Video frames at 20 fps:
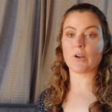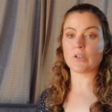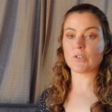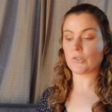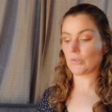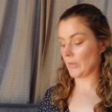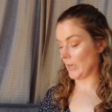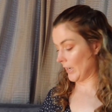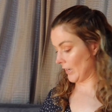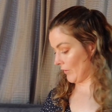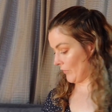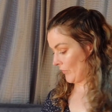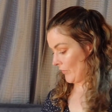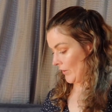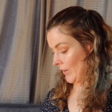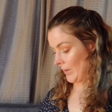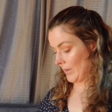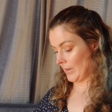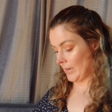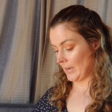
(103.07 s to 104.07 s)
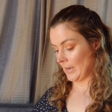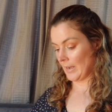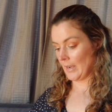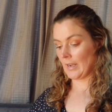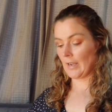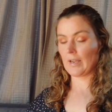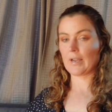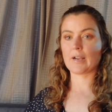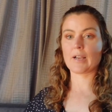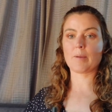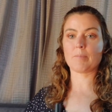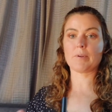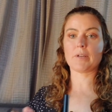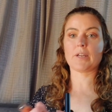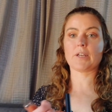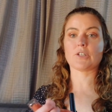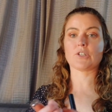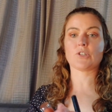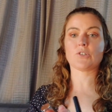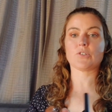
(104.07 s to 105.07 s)
I do have a couple
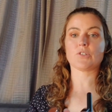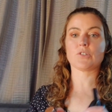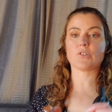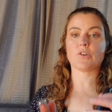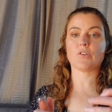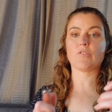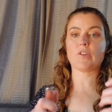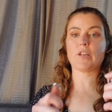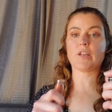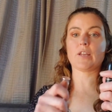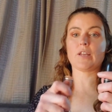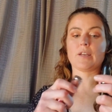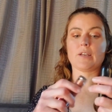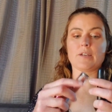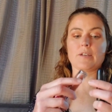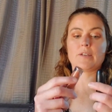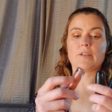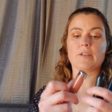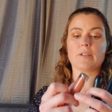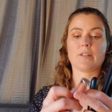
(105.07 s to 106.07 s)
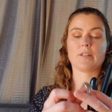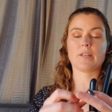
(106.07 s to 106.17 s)
of extras over here